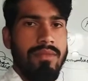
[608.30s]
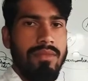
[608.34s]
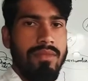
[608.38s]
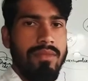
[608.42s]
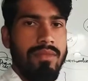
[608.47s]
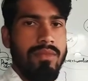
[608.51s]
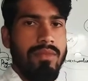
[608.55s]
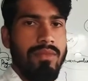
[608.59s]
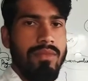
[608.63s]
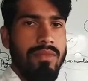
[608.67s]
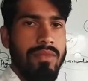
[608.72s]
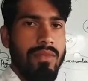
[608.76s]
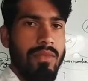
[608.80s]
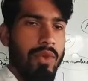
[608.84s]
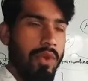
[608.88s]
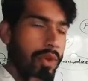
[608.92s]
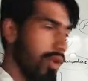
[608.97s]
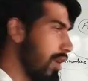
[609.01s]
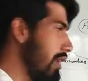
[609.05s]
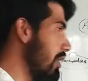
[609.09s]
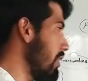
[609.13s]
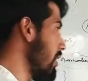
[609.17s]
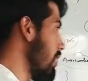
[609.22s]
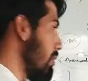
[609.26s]
Okay,
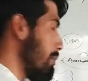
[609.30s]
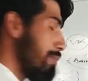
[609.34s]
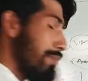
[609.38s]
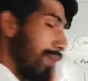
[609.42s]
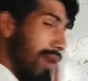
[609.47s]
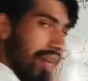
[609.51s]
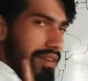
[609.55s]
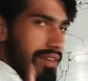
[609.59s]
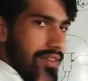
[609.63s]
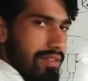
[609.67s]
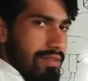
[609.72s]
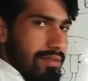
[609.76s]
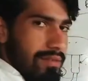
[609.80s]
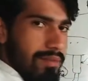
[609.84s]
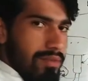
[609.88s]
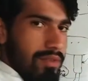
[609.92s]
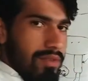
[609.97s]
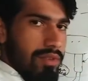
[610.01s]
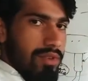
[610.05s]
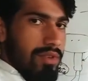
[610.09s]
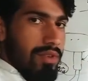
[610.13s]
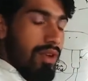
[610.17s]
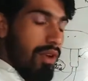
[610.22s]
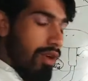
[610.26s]
but
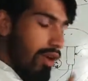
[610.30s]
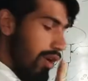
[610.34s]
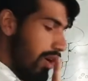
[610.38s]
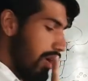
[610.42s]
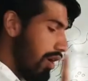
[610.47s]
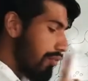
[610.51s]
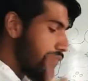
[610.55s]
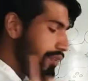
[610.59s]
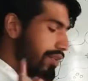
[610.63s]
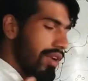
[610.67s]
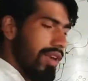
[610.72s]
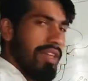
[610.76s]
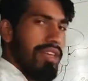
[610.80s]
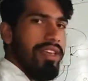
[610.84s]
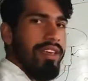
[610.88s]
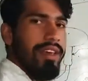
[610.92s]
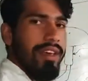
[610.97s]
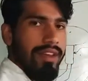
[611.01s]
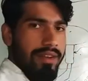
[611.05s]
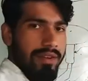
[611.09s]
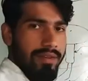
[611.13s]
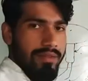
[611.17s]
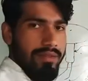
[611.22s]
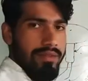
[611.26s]
after a year,
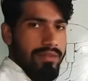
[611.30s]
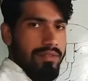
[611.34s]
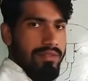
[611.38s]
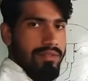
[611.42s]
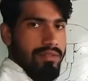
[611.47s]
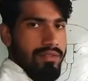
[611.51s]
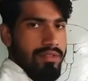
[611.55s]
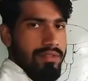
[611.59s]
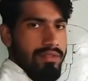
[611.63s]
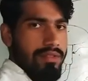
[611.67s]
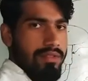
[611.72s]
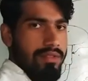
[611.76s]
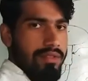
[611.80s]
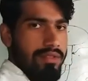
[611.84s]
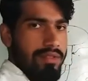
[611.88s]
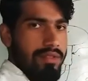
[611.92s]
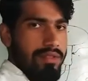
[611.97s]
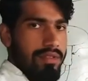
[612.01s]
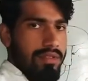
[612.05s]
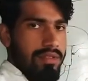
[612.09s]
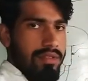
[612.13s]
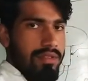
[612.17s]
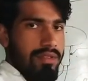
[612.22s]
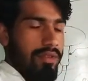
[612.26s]

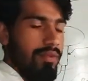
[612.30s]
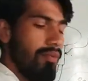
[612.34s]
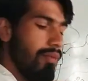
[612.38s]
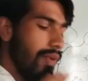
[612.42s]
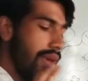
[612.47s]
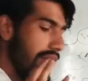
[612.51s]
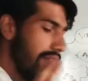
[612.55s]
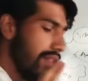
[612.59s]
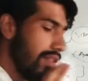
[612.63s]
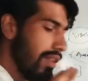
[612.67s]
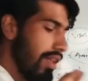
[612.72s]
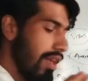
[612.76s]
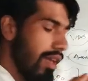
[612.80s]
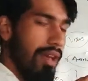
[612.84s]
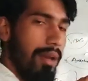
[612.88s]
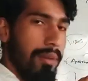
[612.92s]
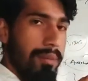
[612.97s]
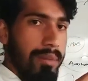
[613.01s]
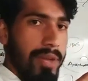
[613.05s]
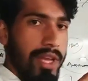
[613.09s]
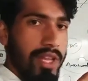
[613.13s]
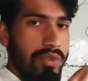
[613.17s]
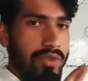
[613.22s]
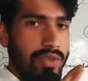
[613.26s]
when
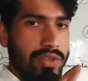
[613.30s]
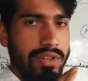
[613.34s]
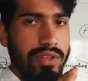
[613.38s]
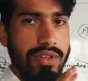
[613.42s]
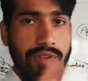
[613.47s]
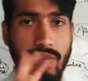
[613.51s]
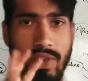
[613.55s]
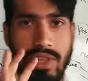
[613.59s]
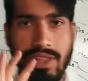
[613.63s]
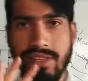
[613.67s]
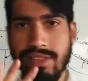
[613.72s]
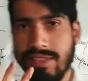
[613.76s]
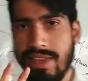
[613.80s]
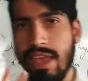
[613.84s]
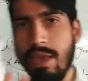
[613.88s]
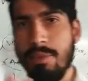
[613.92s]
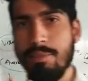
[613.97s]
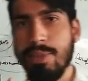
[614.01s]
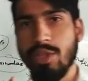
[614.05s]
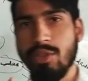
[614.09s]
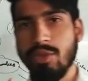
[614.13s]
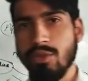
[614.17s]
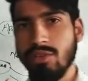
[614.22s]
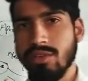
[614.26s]
the same pathogen
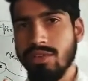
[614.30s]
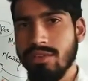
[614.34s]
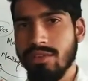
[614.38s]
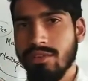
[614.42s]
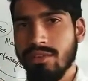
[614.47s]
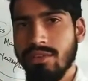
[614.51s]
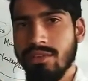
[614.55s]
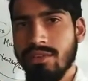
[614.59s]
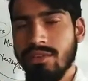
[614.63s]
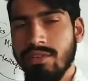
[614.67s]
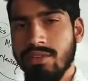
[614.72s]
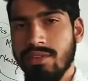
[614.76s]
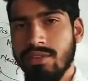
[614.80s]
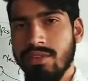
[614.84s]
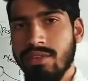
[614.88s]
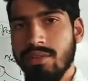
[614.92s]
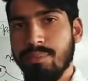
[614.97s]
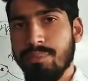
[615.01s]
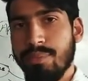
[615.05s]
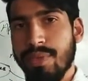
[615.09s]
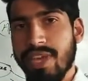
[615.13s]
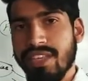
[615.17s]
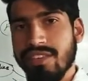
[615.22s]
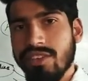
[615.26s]
makes
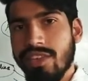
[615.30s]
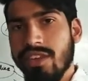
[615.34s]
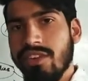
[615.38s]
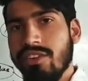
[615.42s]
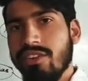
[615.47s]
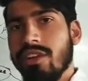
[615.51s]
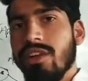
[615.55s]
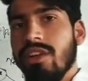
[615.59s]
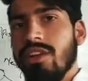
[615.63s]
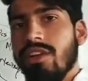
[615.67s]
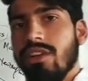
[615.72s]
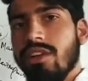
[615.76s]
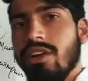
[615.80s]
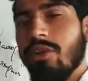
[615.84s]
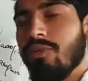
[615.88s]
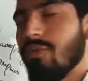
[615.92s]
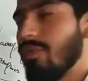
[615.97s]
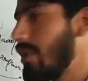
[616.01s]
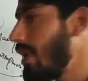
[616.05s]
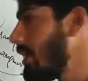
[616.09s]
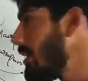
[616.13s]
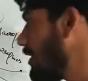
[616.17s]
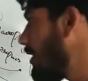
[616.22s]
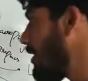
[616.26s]
entry after a year,
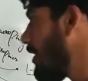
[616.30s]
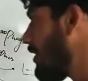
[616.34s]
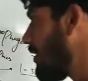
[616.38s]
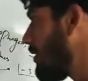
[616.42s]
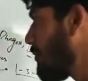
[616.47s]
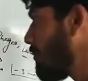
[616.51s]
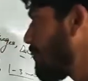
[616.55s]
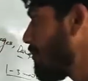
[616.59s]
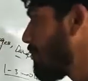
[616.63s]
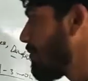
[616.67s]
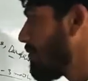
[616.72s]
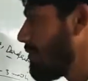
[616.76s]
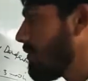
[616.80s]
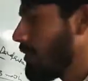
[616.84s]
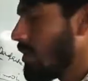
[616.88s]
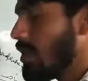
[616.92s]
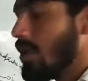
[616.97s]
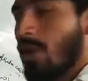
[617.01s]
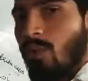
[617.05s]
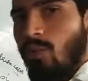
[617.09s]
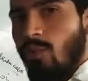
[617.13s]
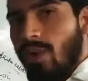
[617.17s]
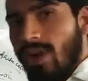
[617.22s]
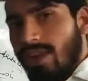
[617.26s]
what
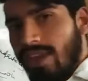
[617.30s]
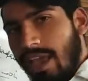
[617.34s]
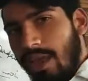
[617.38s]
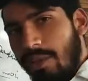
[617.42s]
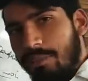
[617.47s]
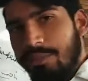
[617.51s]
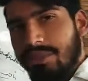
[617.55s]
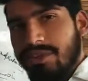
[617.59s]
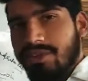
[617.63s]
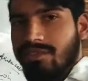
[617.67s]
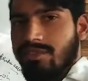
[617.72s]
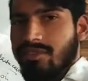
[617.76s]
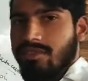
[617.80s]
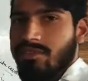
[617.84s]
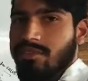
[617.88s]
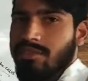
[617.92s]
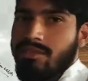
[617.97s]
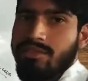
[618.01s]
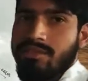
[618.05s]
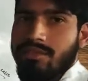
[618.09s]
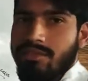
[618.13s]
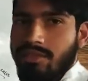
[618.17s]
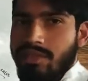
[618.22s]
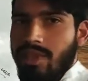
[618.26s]
happens now?